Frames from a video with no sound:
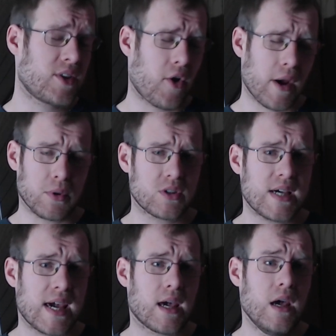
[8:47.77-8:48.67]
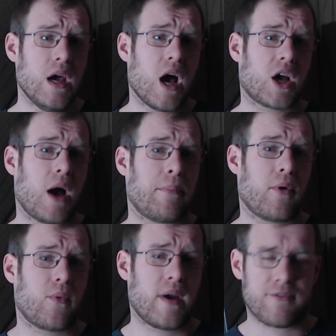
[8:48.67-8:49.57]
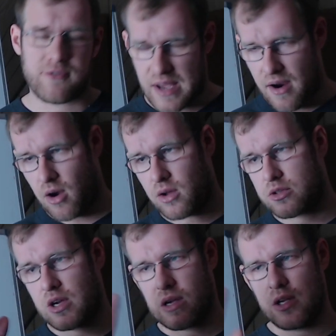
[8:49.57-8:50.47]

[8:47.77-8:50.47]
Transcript: They're able to take a couple Rift Herald,